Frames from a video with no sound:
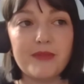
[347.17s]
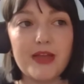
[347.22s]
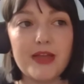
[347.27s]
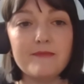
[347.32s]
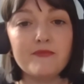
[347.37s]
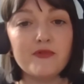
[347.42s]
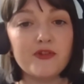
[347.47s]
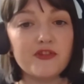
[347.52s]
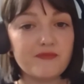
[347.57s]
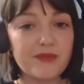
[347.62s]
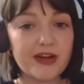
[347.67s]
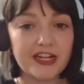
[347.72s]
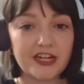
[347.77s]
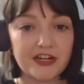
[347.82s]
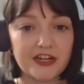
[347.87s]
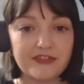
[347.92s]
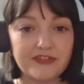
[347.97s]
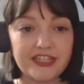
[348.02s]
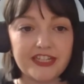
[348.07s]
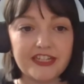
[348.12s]
improve my
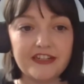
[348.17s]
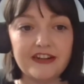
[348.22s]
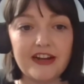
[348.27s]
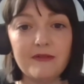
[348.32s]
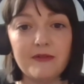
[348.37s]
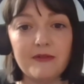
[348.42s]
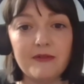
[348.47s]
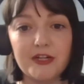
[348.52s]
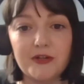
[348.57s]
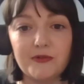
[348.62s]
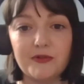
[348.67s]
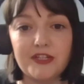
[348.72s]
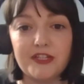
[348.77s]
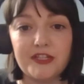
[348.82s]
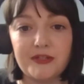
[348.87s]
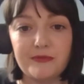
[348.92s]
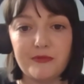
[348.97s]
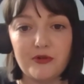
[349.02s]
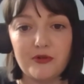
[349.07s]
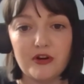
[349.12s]
career. I want to go
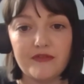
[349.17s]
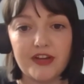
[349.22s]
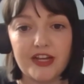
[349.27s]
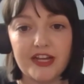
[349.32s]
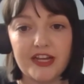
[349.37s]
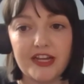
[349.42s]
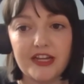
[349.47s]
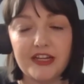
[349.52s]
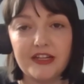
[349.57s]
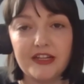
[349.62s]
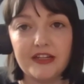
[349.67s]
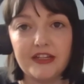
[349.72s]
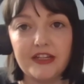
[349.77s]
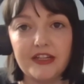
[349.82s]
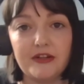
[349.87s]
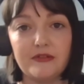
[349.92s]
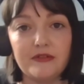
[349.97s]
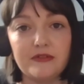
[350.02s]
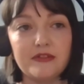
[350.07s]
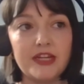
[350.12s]
into more of a,
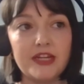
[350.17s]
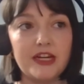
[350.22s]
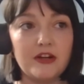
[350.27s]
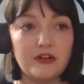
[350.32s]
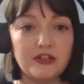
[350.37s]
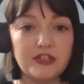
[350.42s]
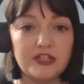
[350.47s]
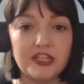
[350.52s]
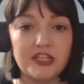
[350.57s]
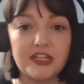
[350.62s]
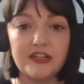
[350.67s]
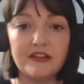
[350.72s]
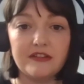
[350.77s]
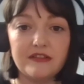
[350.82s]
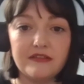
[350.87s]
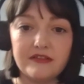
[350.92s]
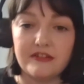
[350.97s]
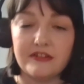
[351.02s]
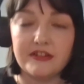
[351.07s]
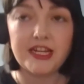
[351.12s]
you know, technology
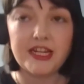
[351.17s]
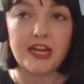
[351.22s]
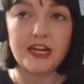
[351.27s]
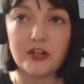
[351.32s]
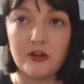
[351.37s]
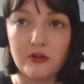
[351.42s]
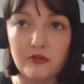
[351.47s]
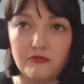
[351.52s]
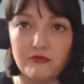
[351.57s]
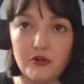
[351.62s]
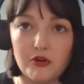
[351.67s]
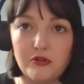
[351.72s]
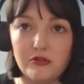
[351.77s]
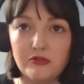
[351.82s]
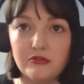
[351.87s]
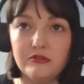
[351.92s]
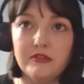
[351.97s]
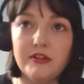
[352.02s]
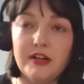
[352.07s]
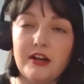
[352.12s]
or technical
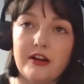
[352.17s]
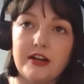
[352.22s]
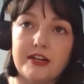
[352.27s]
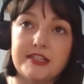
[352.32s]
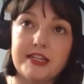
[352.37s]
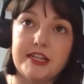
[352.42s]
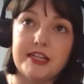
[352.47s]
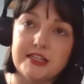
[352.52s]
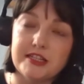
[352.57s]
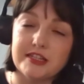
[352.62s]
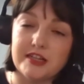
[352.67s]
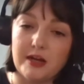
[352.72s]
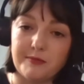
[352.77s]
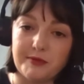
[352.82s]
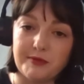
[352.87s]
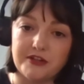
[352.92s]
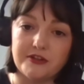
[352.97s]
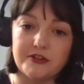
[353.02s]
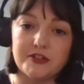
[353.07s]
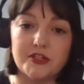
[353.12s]
role, or I did a
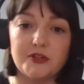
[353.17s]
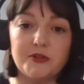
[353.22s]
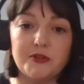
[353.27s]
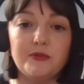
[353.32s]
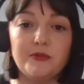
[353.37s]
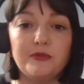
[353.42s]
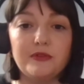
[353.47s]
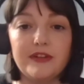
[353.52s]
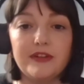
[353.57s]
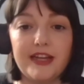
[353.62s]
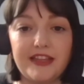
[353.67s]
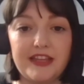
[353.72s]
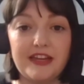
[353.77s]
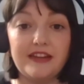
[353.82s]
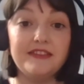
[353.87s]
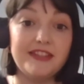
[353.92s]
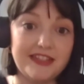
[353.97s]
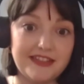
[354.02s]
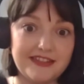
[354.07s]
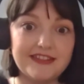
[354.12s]
couple of years ago, and then
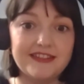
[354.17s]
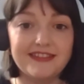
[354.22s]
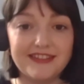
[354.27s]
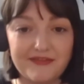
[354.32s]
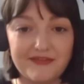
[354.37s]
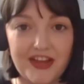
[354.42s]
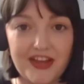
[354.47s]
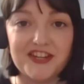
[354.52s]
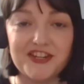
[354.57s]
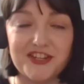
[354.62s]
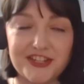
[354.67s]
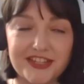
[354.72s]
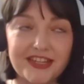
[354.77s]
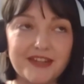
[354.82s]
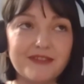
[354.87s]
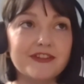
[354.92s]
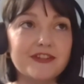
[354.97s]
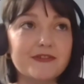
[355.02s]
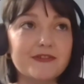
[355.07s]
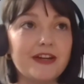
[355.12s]
did eventually,
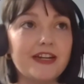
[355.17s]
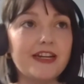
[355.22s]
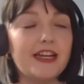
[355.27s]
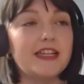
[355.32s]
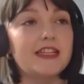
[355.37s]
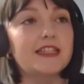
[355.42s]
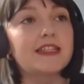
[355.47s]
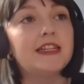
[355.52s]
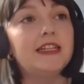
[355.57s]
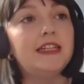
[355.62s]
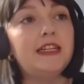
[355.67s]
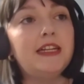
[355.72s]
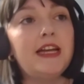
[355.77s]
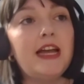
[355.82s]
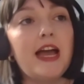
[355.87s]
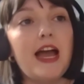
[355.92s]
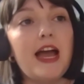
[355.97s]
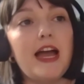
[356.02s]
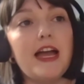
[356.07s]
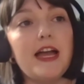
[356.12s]
which is quite nice.
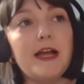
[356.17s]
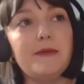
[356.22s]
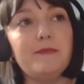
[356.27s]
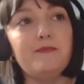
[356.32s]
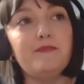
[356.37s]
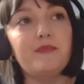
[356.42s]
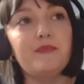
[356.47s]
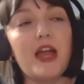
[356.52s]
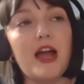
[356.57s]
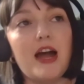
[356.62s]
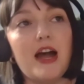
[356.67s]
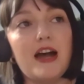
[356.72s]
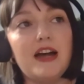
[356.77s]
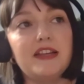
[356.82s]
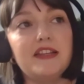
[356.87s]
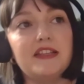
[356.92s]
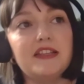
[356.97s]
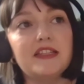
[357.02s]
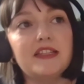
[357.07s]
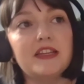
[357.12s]
And
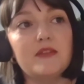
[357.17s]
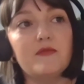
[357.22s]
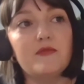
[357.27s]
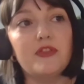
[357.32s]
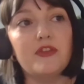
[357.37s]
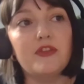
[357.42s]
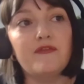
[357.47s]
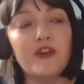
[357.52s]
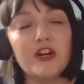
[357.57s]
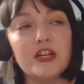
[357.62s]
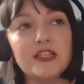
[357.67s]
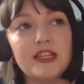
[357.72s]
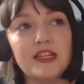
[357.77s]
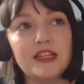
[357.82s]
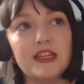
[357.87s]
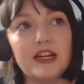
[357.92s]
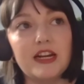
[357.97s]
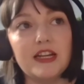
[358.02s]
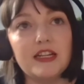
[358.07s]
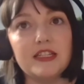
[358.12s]
the first thing
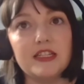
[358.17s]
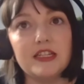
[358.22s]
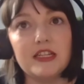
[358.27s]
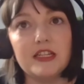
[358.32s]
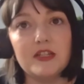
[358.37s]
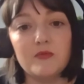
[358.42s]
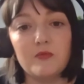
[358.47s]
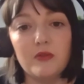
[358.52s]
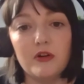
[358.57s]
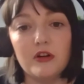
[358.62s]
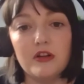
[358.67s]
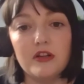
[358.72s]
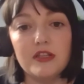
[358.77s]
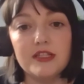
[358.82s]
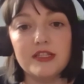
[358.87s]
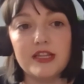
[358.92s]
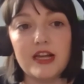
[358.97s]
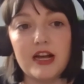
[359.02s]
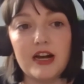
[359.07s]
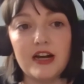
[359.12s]
that I did
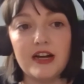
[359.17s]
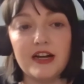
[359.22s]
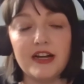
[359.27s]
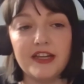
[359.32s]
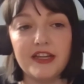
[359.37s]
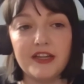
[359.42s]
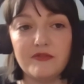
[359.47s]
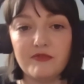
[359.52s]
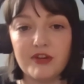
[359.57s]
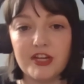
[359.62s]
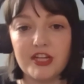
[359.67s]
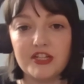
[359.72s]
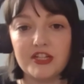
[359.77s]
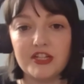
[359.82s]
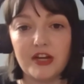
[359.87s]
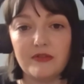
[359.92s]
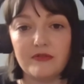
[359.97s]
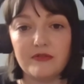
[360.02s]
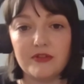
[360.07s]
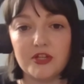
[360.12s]
was I reached
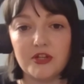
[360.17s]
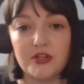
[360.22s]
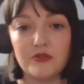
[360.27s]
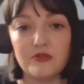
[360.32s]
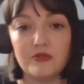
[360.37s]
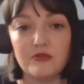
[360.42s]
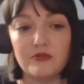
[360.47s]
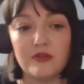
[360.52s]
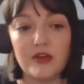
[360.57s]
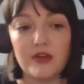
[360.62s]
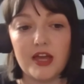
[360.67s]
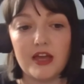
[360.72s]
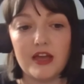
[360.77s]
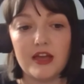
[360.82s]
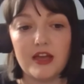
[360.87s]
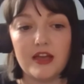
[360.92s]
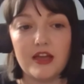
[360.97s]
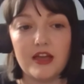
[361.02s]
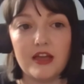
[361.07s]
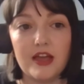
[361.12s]
out to
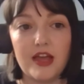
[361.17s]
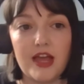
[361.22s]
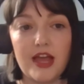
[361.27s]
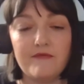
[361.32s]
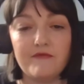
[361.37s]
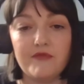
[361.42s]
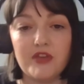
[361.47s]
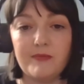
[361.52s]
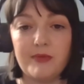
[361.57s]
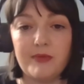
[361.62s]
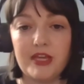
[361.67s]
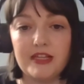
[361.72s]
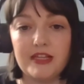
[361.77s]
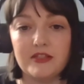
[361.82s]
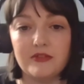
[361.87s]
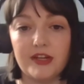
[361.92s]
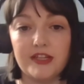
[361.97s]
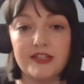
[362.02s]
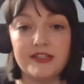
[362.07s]
MVPs. So I